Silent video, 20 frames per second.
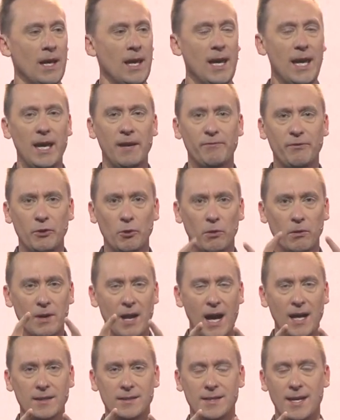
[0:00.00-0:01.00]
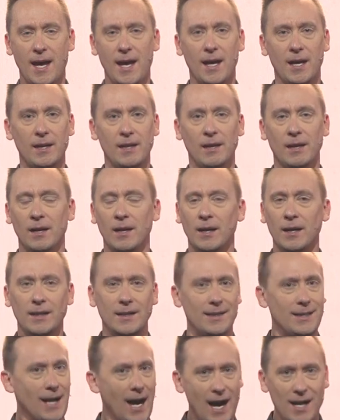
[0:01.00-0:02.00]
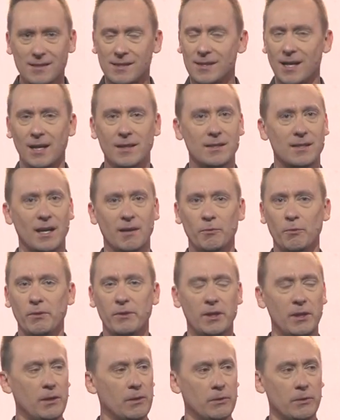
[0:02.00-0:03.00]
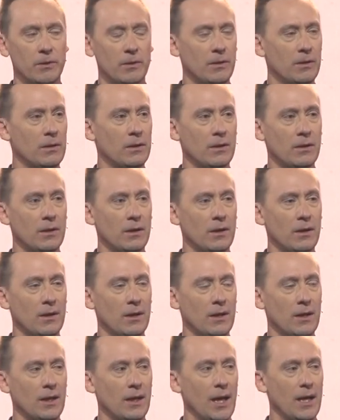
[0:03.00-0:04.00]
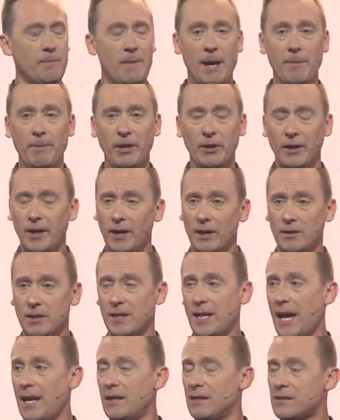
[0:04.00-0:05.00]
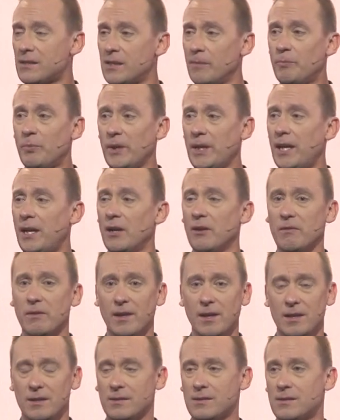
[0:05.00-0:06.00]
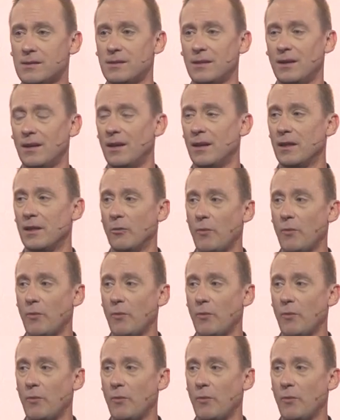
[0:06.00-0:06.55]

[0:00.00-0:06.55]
If you're not dead, God's not done with you. And maybe you're here today to simply hear this. The